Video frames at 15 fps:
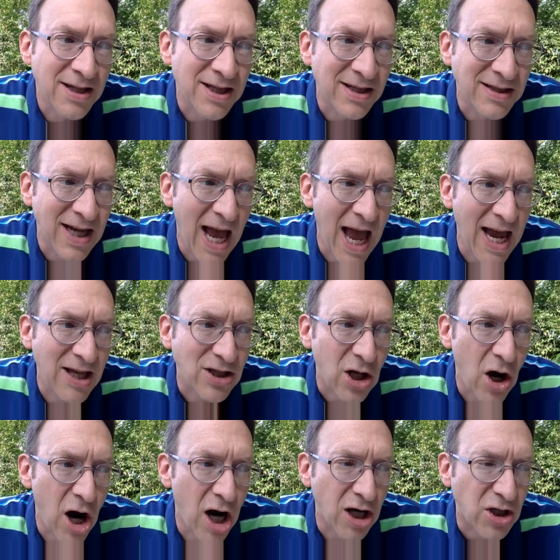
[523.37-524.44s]
Tendai's
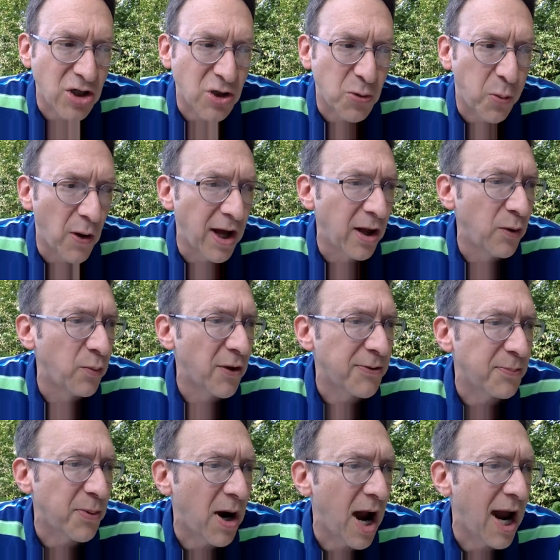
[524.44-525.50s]
heart swelled
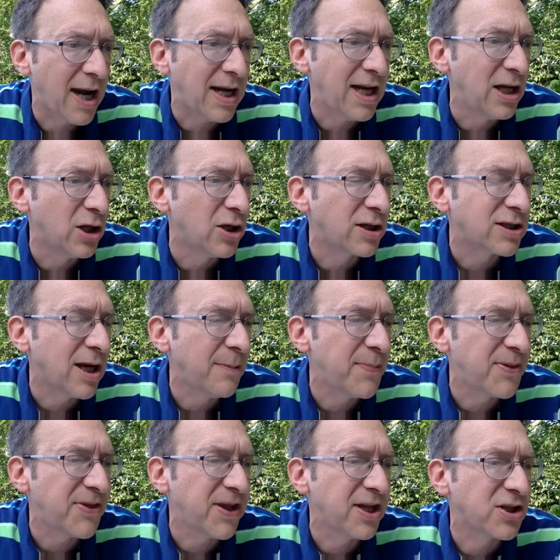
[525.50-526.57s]
with pride. He looked
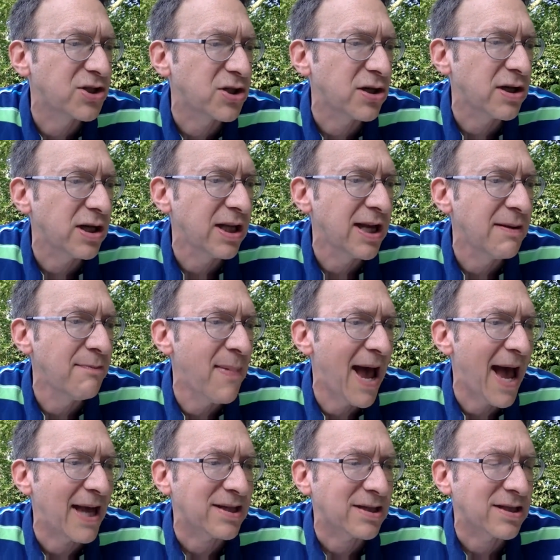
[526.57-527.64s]
up at the encircling
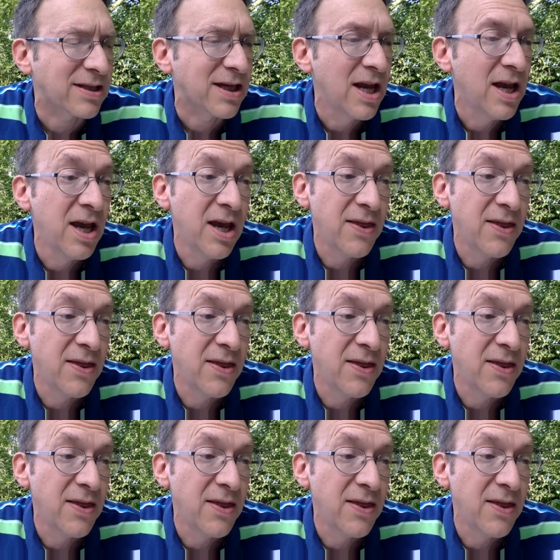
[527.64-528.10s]
masks.